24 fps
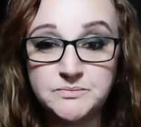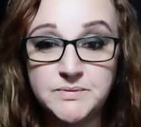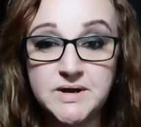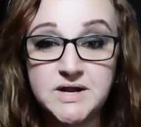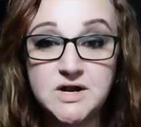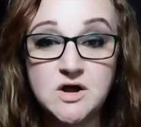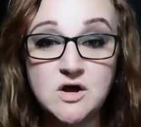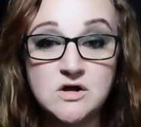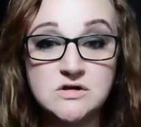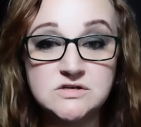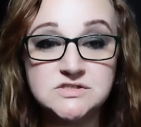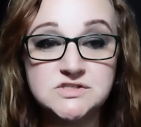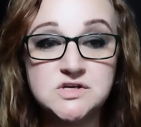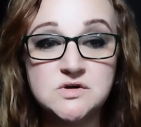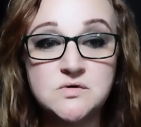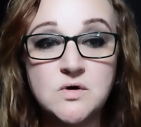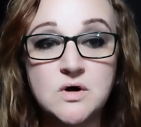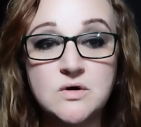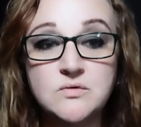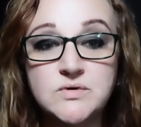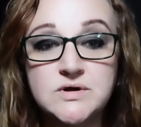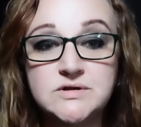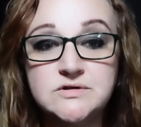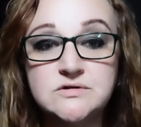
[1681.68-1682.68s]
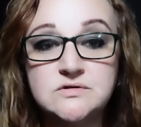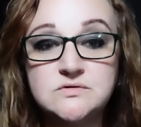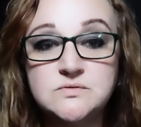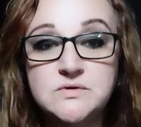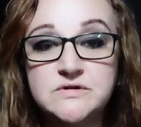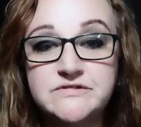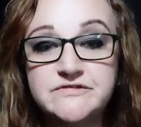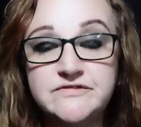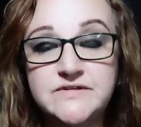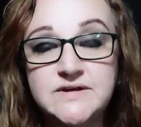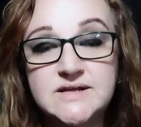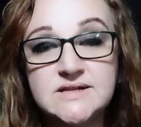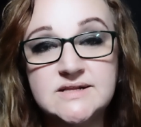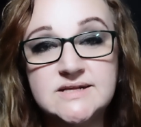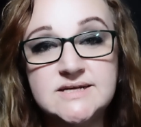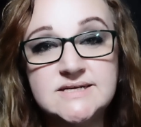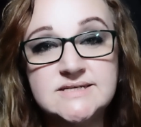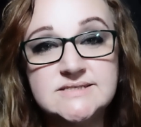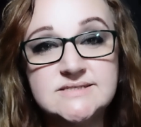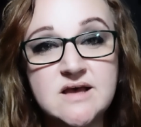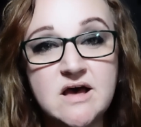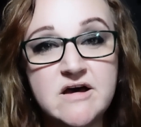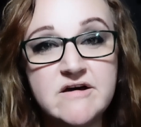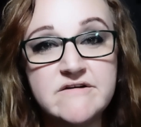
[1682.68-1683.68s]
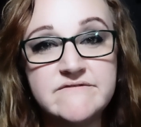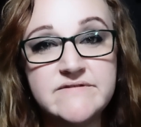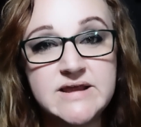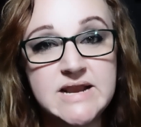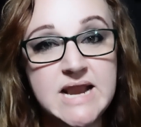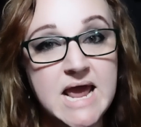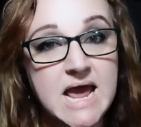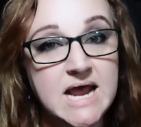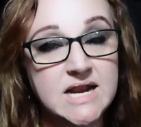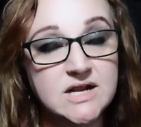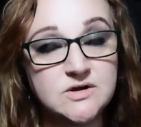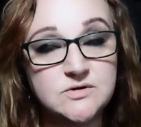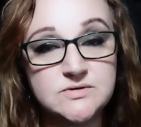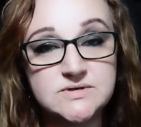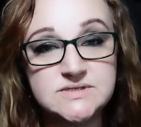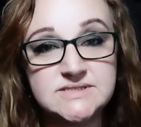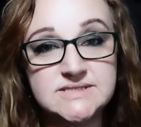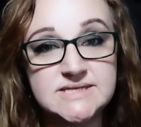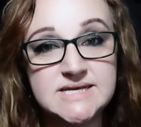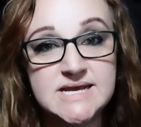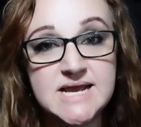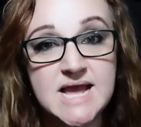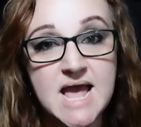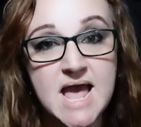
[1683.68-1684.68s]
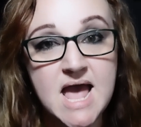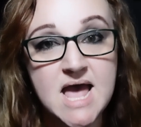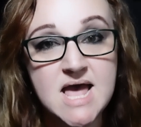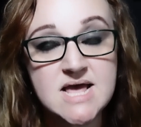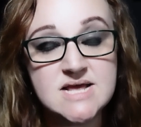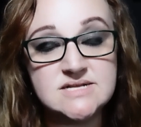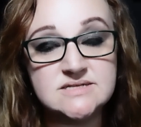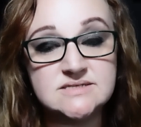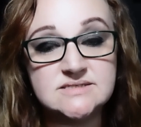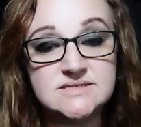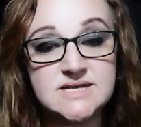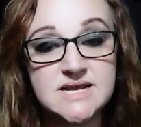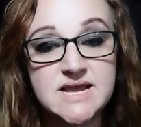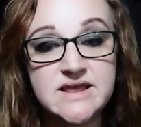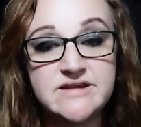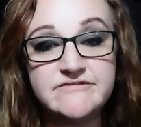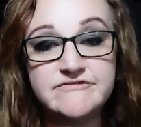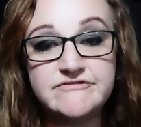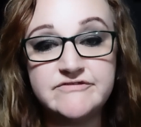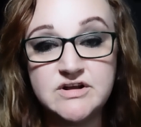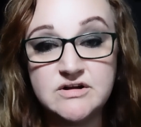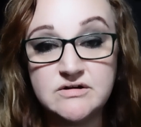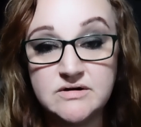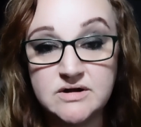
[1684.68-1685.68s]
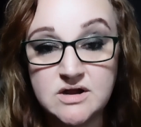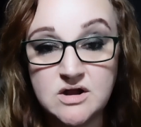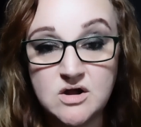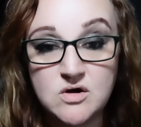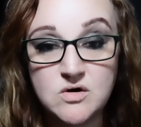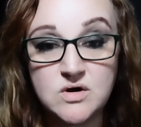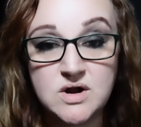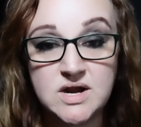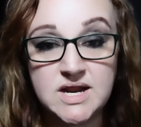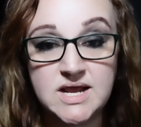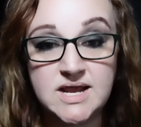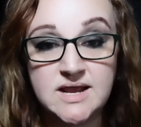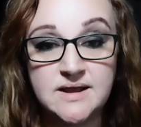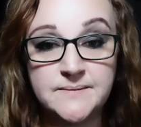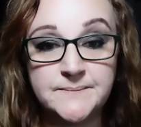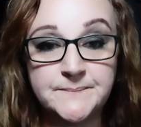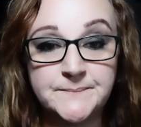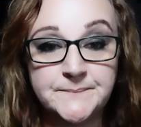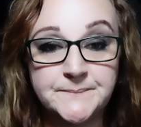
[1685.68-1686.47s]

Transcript: but also are riddled with feelings of inadequacy and inferiority.